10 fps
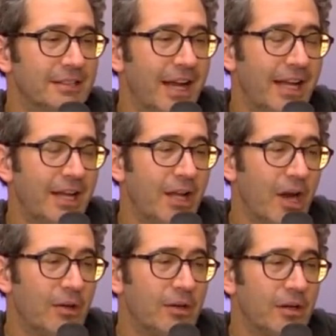I gotta go.
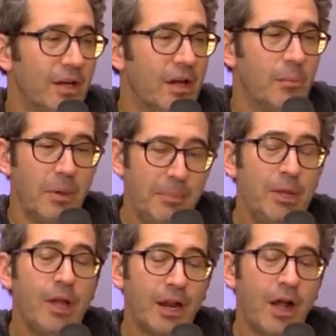They're fluid. Maybe
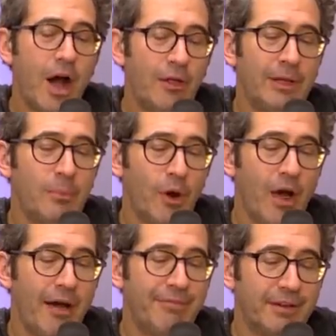you gotta call in more
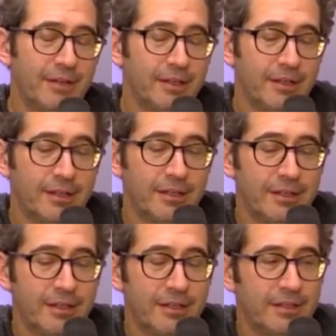often.
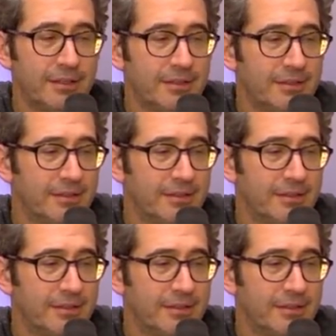I